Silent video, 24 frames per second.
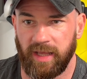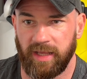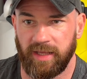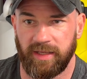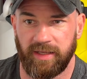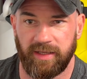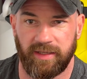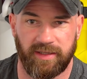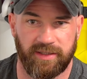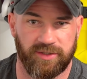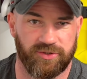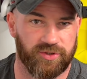
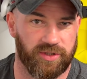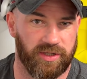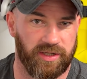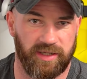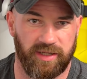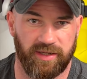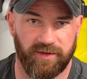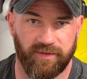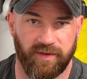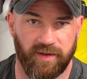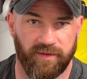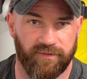You literally
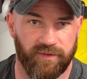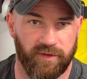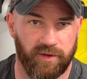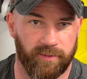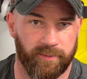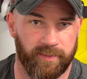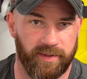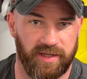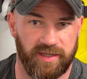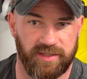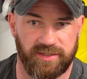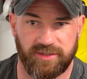leave it a few
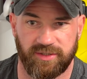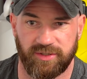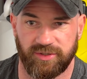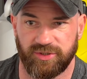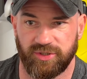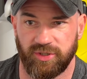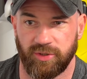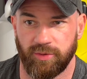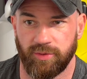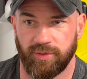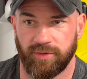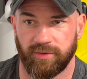minutes,
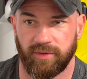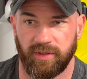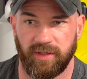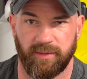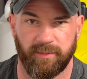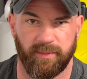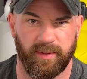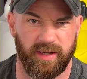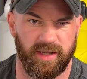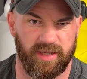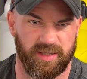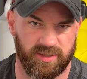2-3
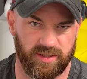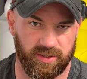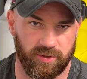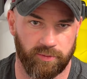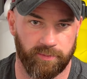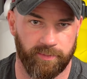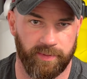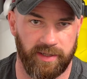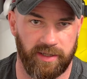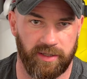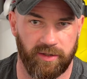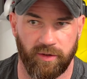minutes
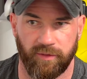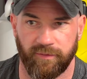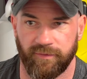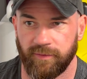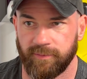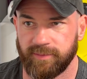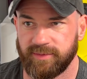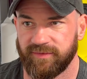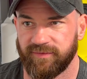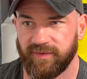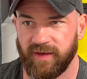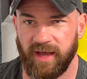could be enough,
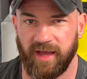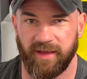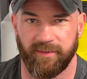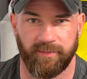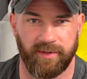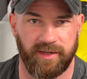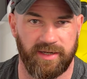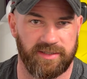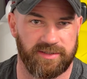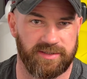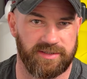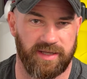up to 5
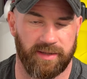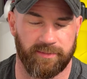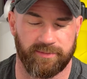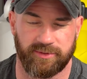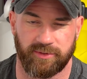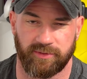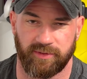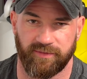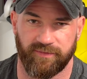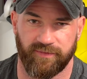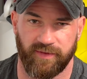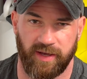minutes is
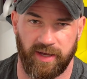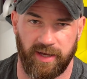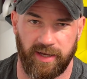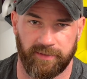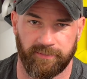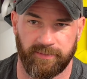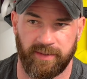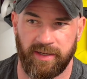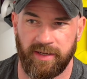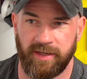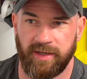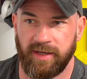absolutely
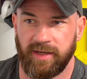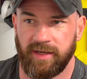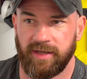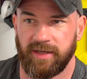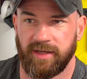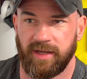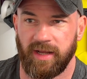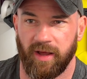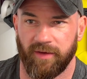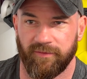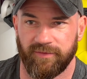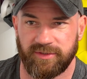fine.
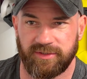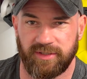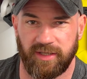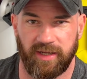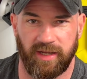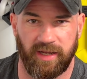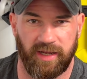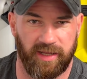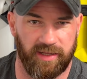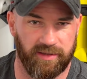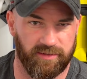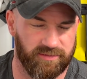
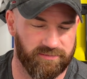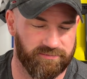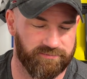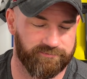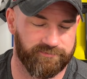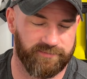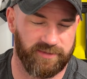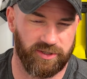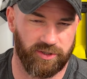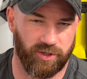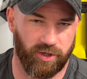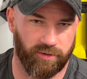Obviously
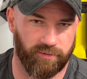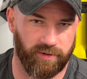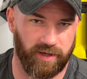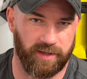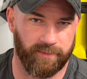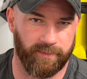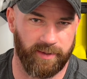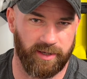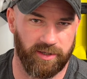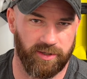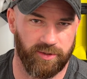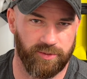they don't
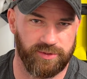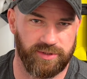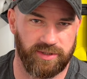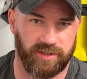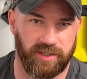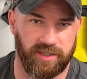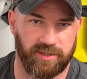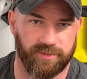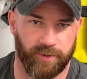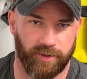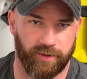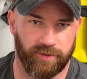recommend using
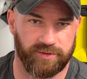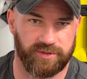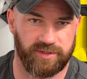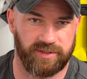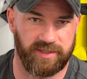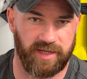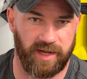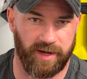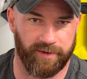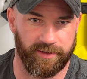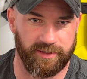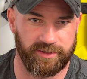these products in
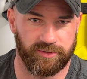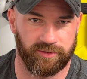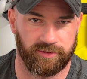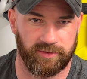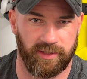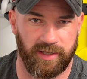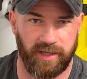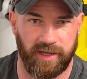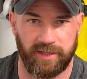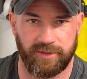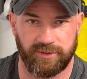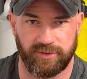direct
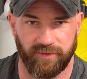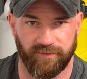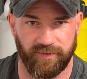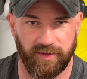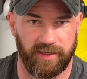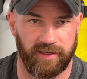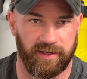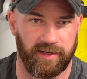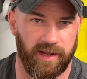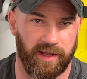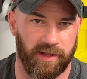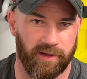sunlight, so if you
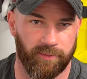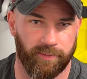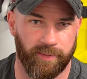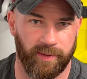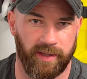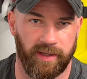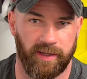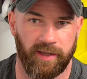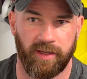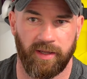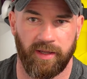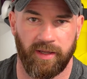can help
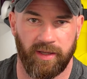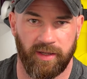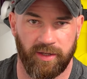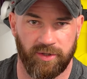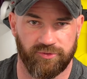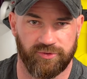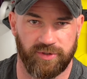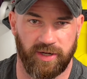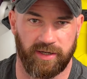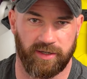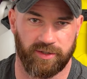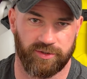it,
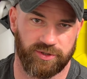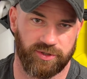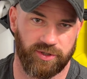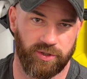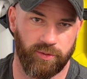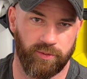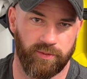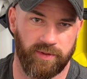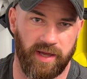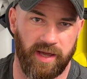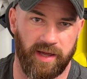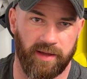try not to
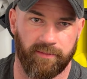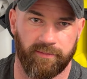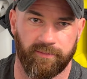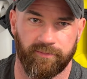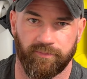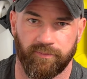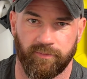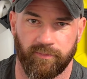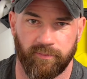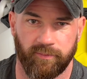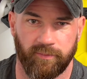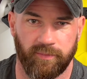do that.
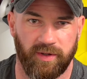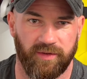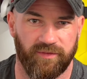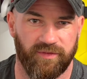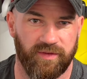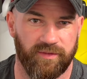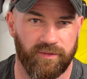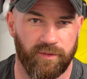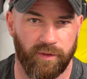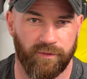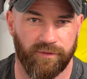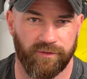But if
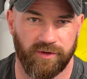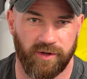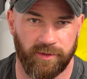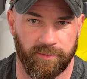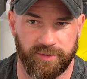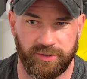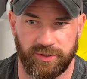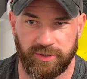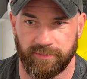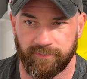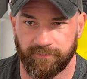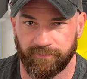you've no other
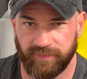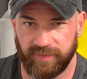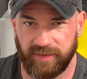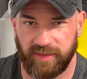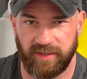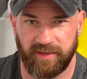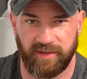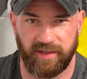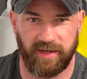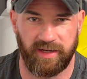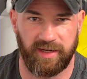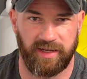option,
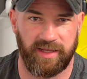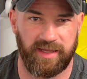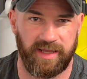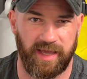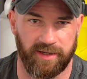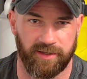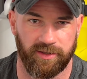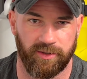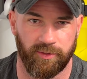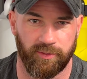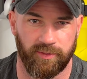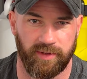then you
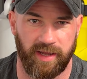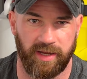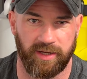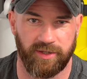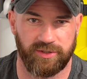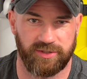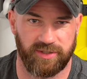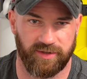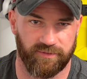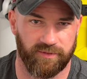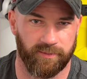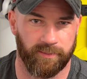can do that. You
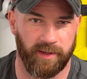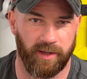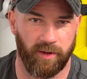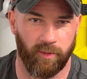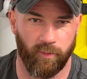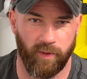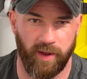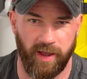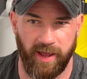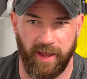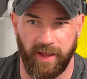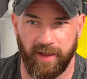just have to be
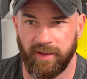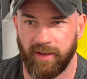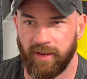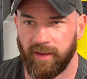aware